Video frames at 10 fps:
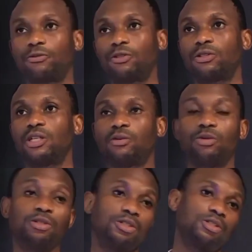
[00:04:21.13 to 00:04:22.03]
all, I
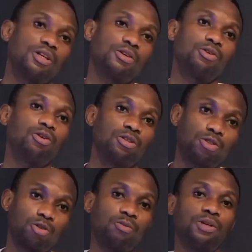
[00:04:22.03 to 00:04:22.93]
want to thank God
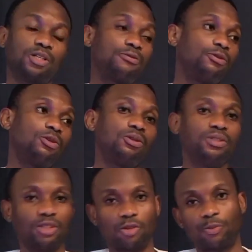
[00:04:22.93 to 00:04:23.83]
so much for
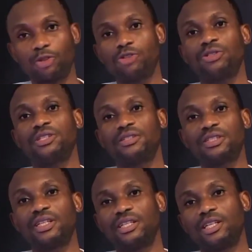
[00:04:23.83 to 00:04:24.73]
the opportunity
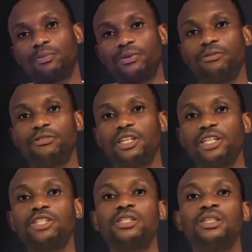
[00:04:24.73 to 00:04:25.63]
and the
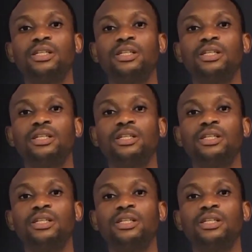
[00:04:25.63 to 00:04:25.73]
privilege.